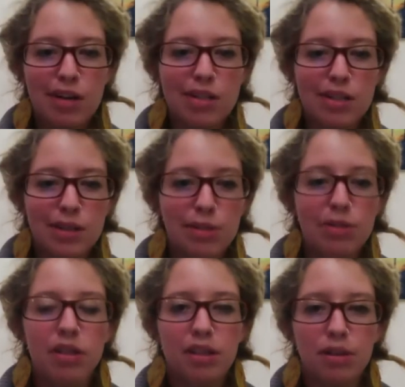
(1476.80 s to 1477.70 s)
to,
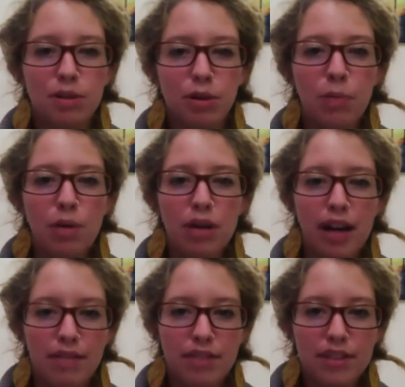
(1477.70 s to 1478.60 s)
or who I want to
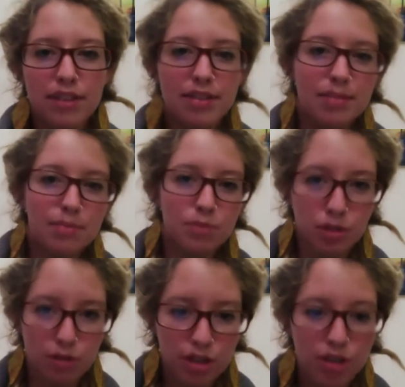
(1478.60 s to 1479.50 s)
have this
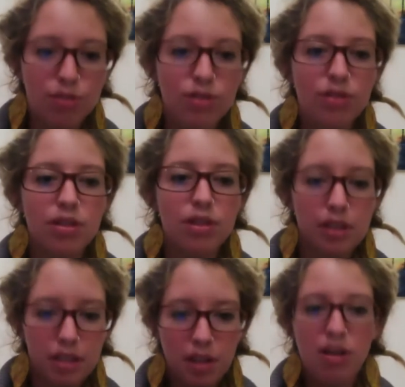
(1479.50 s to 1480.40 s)
to.
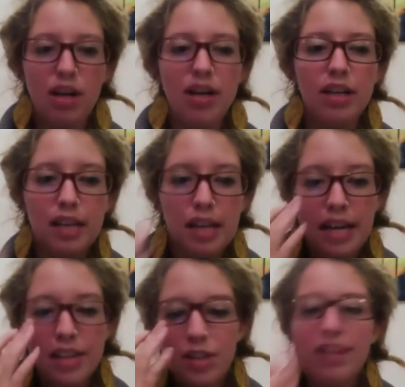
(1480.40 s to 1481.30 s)
Okay.
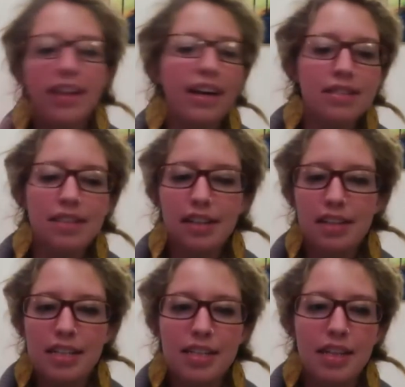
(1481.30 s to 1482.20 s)
Is there anything else that I need
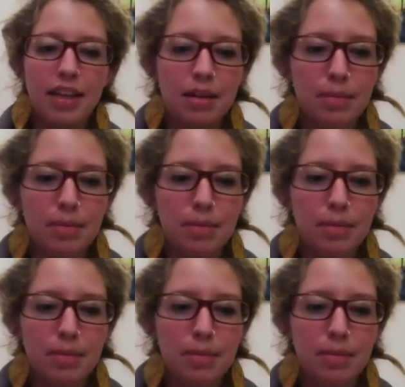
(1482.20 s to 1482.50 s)
to talk about?